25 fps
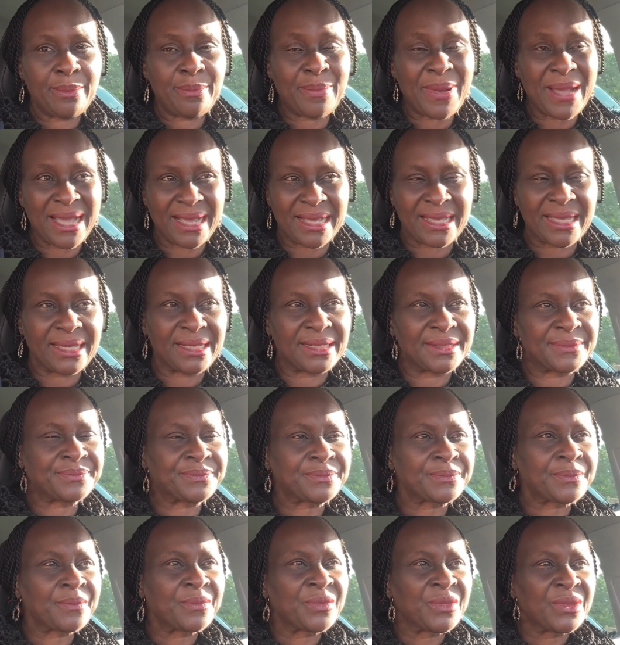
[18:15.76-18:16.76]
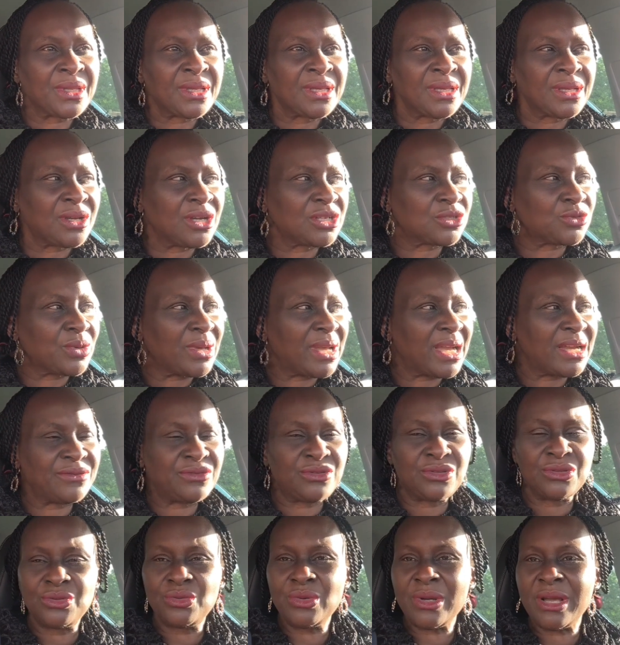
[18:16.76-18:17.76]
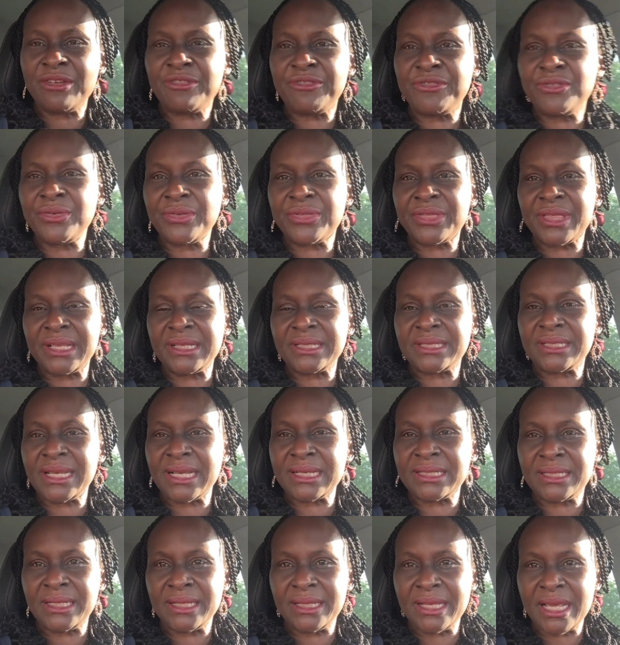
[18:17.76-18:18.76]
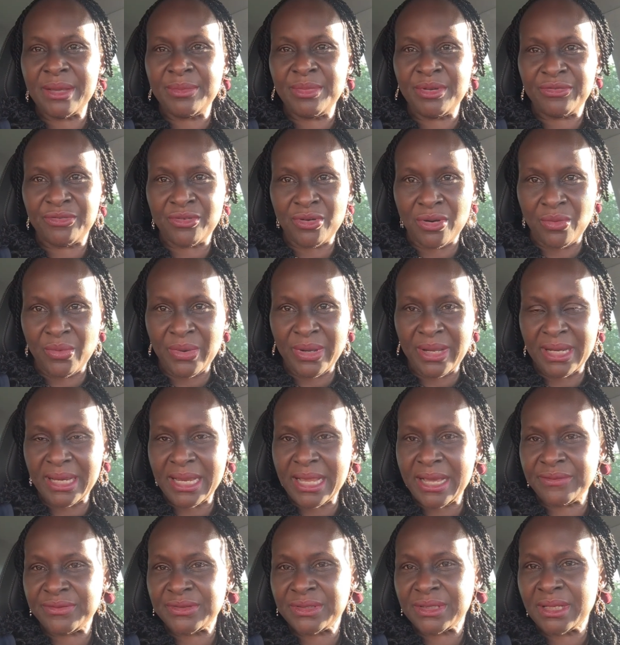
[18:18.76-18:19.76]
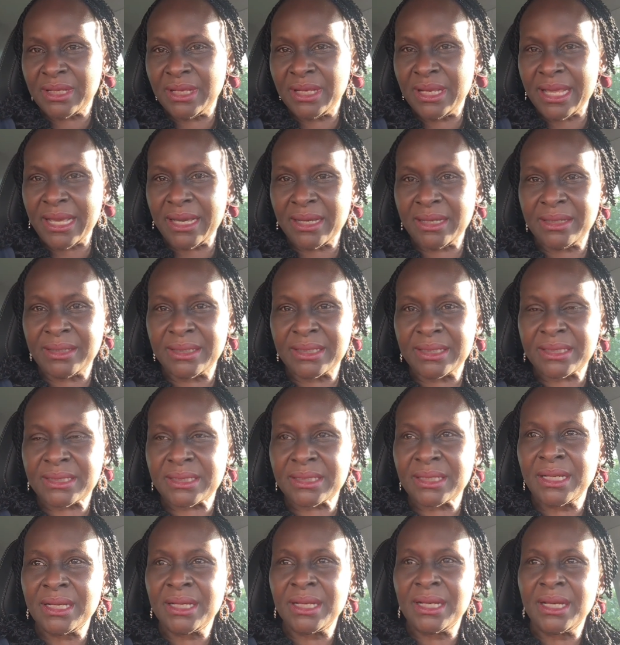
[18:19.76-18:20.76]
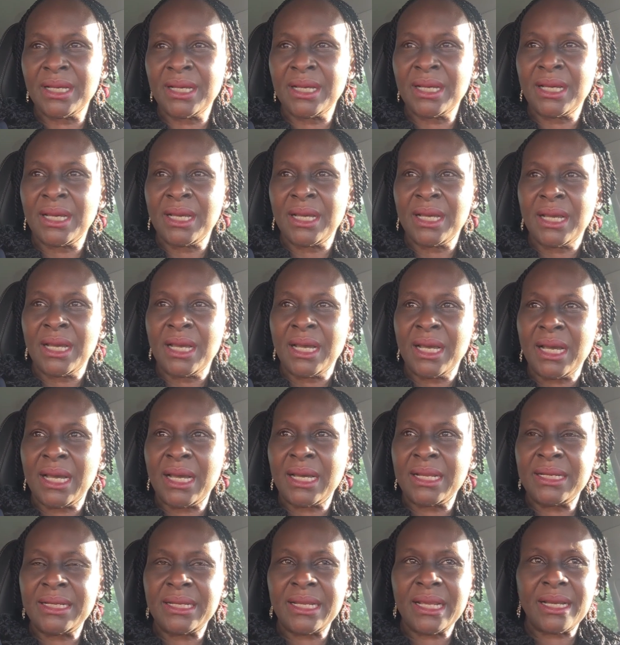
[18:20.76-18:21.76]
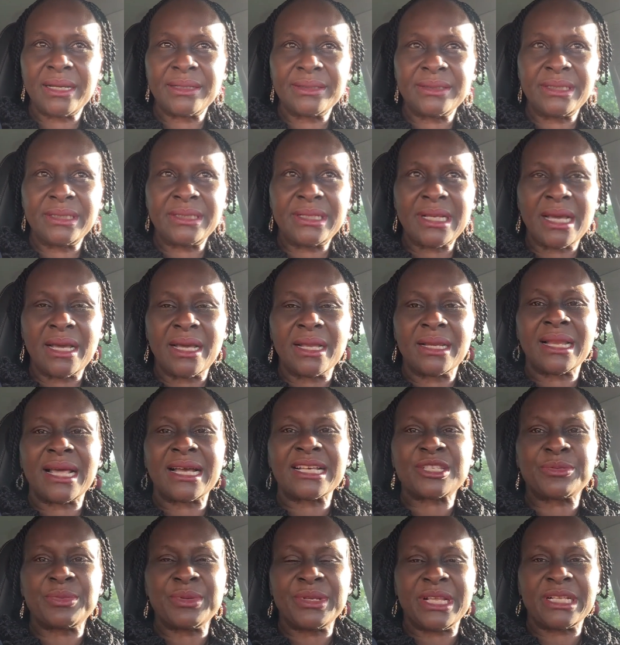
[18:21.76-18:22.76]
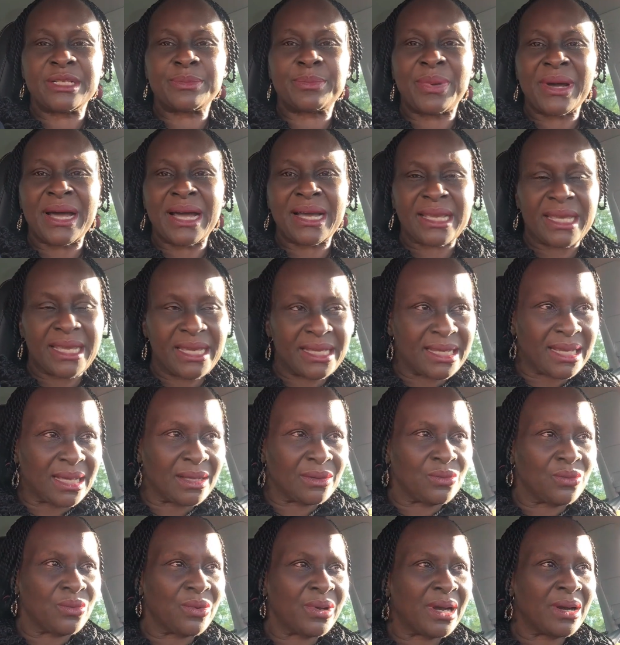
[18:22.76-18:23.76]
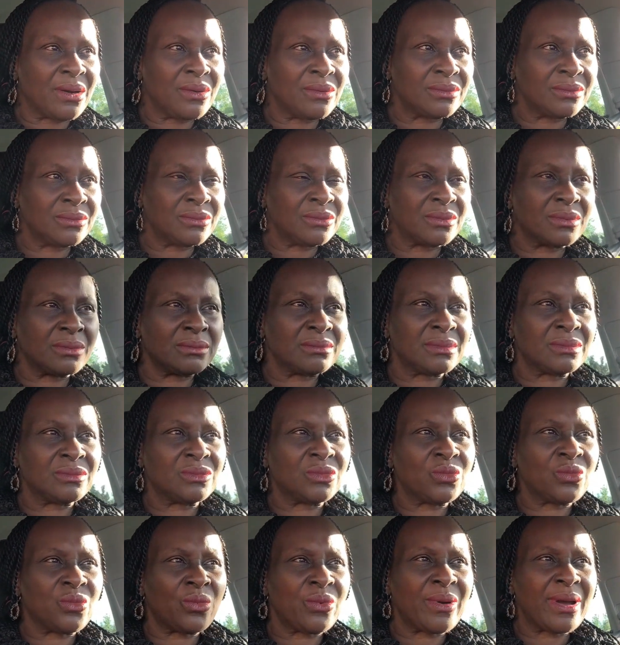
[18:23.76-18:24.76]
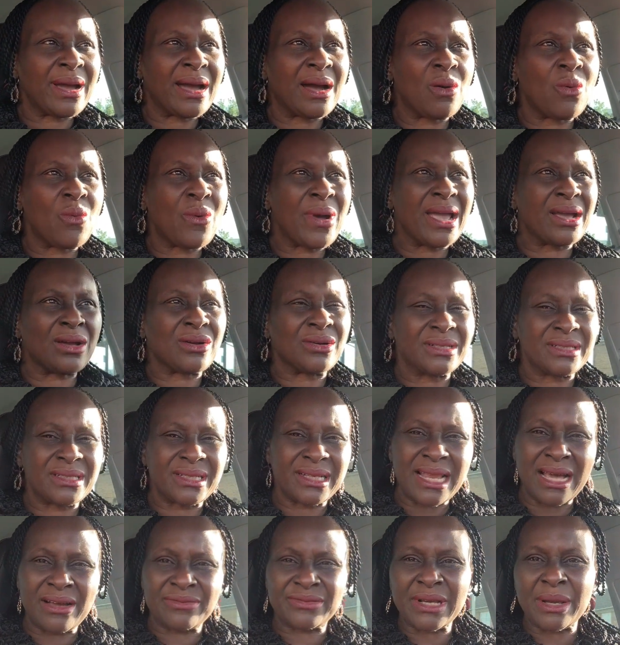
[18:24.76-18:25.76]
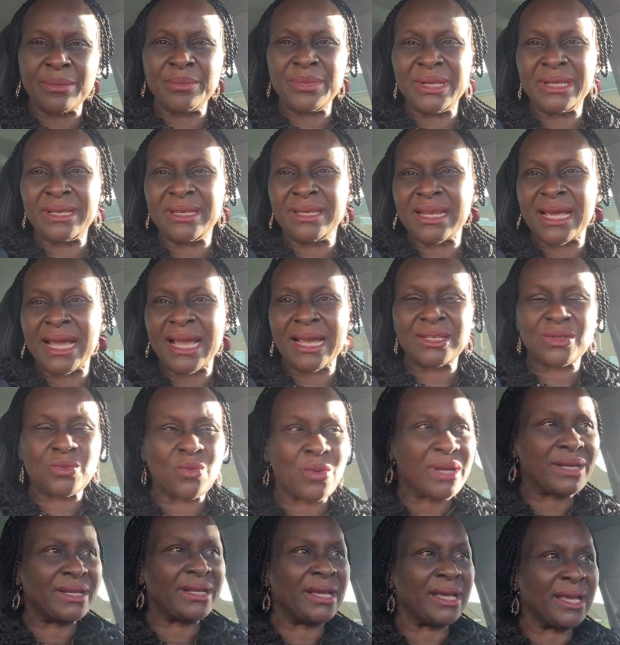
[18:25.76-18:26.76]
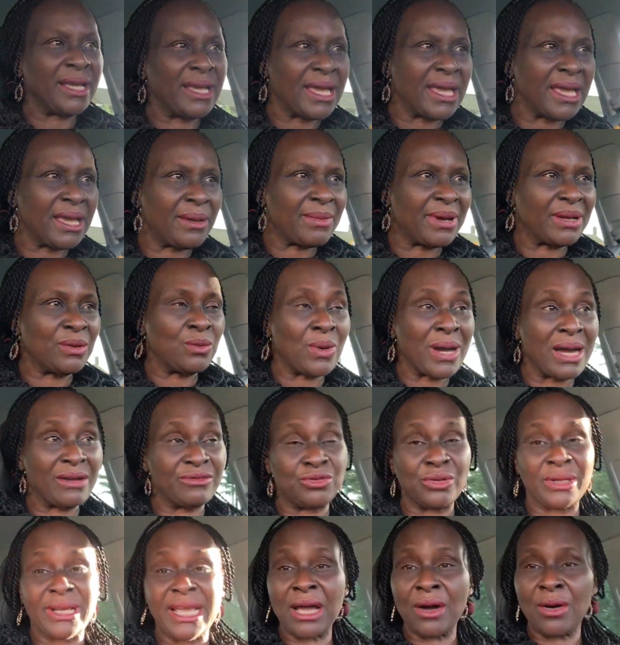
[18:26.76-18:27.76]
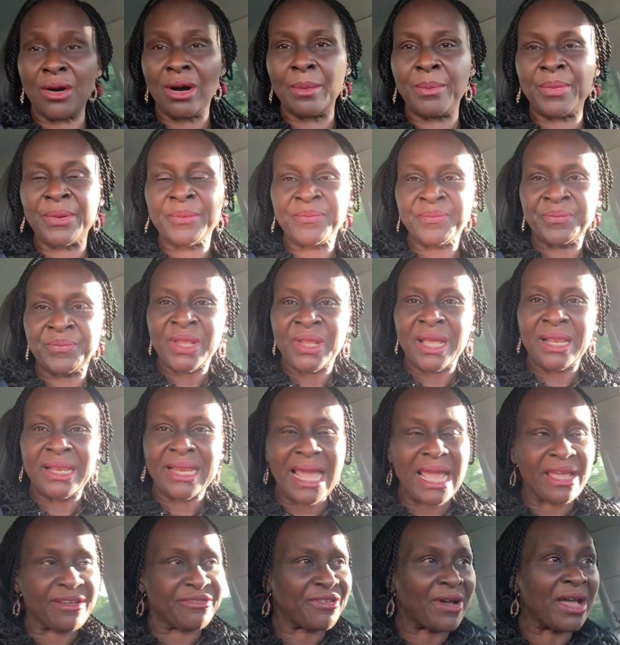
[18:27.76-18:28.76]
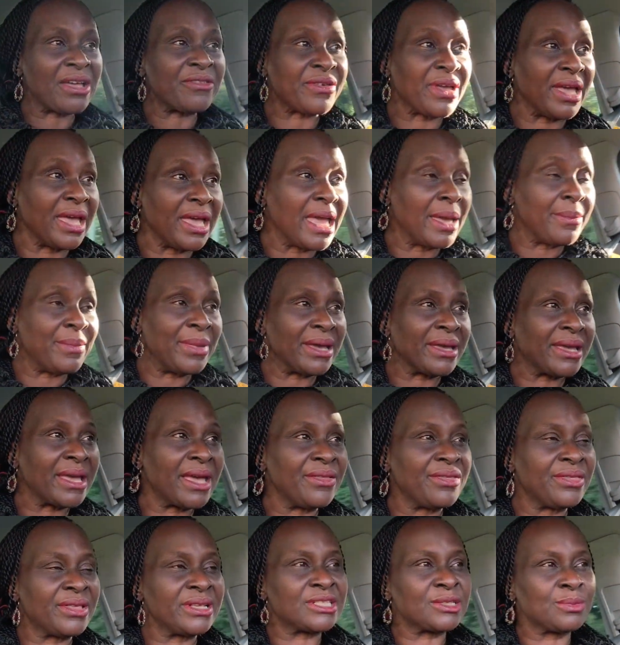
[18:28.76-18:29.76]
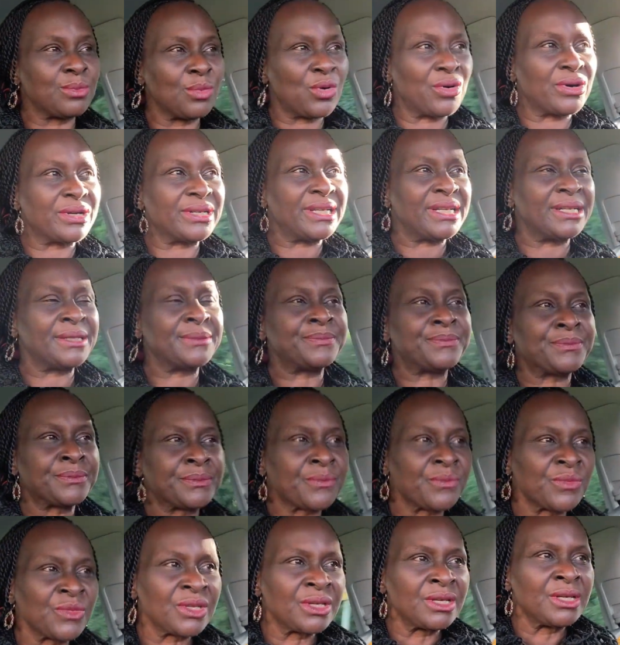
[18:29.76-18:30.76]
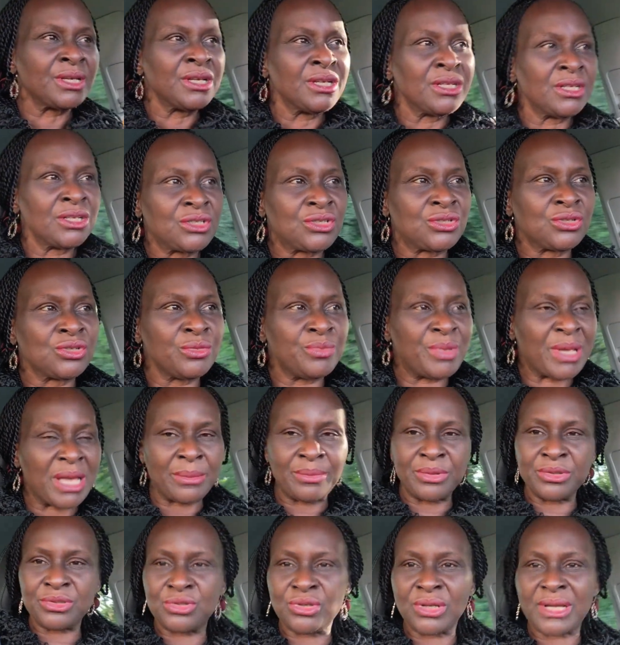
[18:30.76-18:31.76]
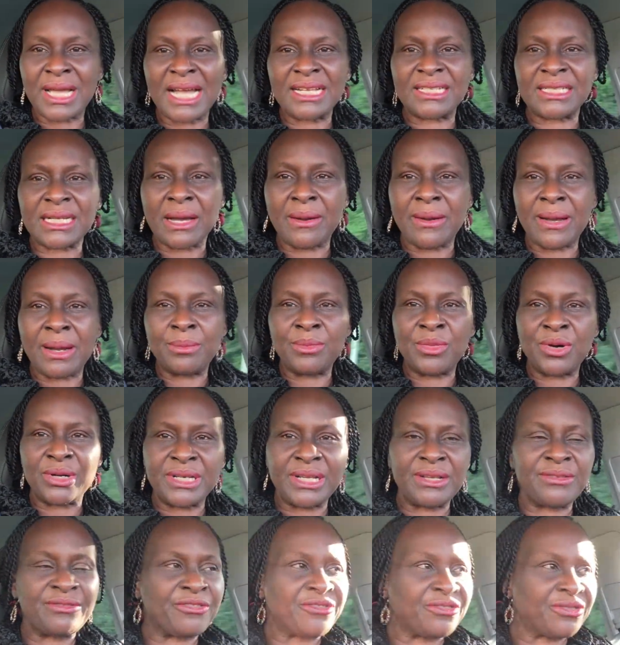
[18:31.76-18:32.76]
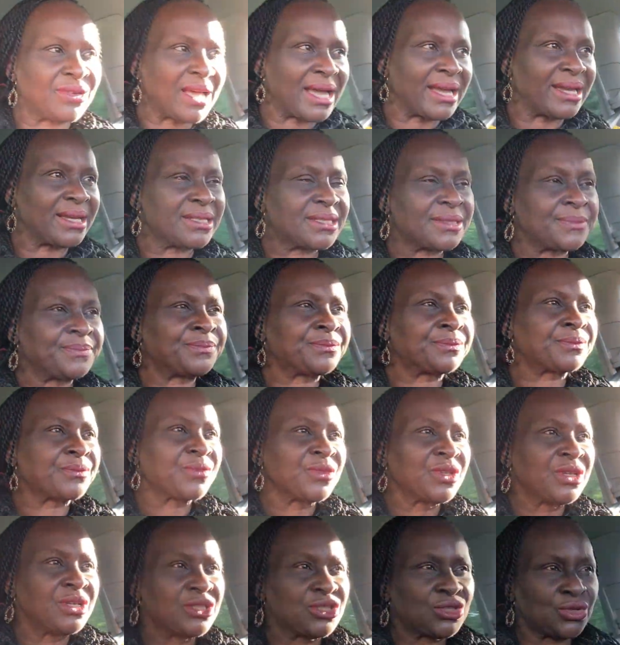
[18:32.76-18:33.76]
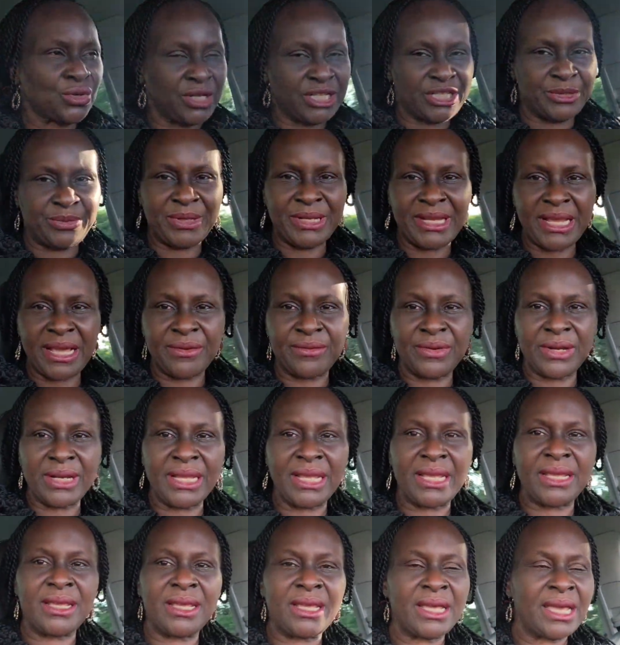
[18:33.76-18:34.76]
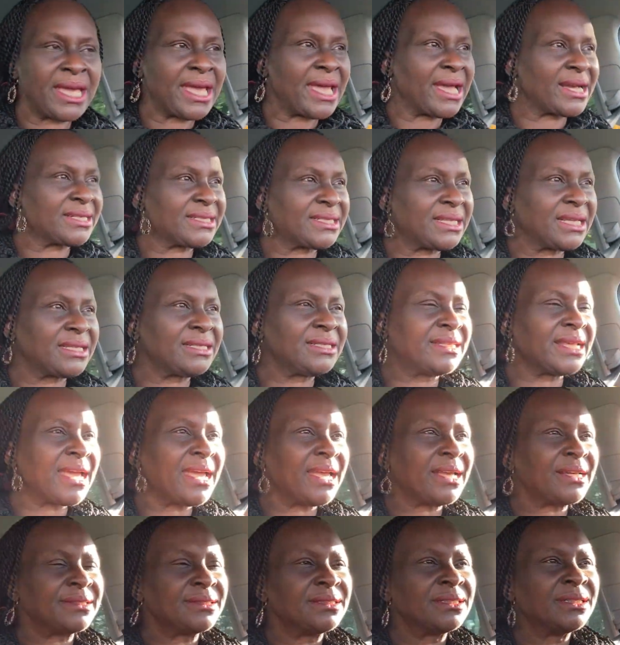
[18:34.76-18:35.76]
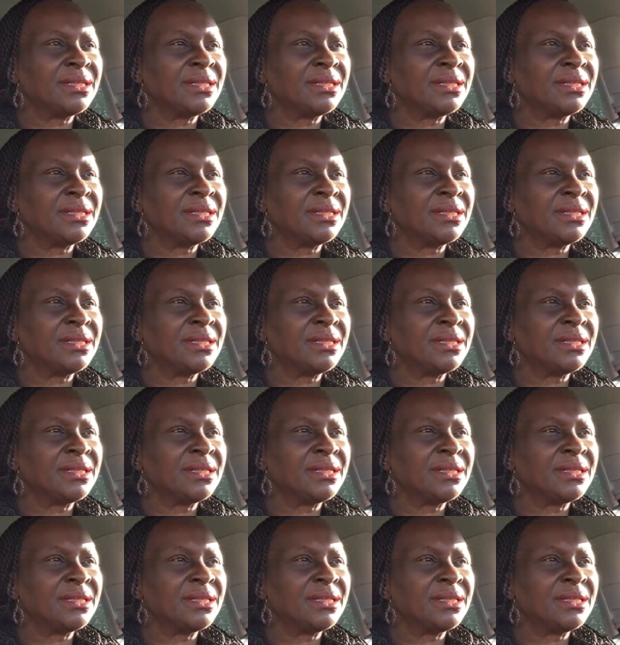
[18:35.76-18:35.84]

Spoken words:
packing, because we have to do a few things yesterday before we left Lagos, and did a last minute packing, and we are awake until after midnight, 1 a.m. and we have to get up like 5 a.m. again this morning to be able to catch our morning flight. So it's been a really hectic day.